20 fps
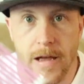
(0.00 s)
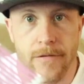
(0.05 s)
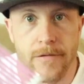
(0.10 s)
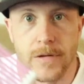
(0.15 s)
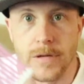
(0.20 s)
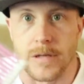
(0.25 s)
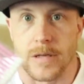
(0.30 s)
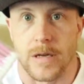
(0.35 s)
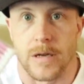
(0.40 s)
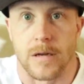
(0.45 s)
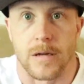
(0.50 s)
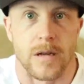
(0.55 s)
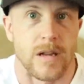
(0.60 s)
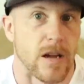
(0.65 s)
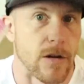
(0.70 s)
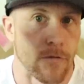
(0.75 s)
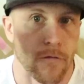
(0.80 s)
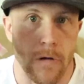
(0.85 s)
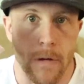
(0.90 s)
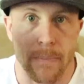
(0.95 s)
If it's
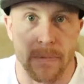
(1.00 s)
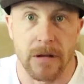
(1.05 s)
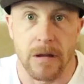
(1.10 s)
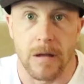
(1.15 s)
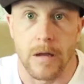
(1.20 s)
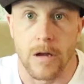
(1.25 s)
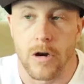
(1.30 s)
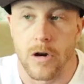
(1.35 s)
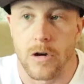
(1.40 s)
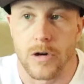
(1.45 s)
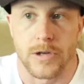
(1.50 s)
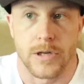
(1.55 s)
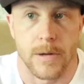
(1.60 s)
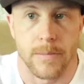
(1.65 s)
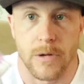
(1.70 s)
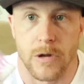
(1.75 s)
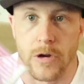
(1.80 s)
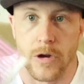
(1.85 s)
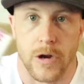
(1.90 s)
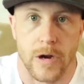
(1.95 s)
a ripped ear or
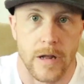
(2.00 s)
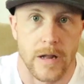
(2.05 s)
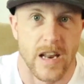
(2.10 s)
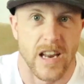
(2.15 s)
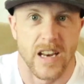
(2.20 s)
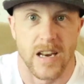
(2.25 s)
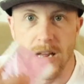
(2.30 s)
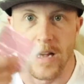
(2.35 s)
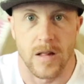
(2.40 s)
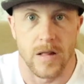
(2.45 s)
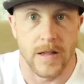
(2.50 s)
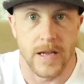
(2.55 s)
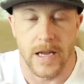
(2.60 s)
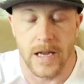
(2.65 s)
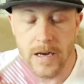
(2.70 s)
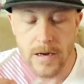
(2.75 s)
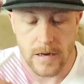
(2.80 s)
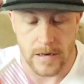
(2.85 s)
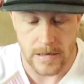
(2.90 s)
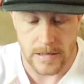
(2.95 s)
something, you're going to need to
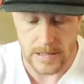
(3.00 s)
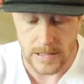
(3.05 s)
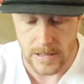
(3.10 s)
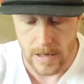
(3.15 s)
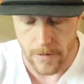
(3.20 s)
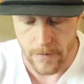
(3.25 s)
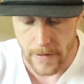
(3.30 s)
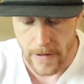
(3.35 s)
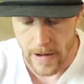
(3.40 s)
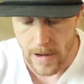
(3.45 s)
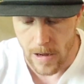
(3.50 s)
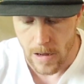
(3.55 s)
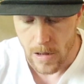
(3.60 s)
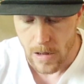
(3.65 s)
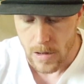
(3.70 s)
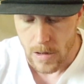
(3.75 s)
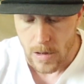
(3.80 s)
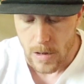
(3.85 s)
clean and stuff out.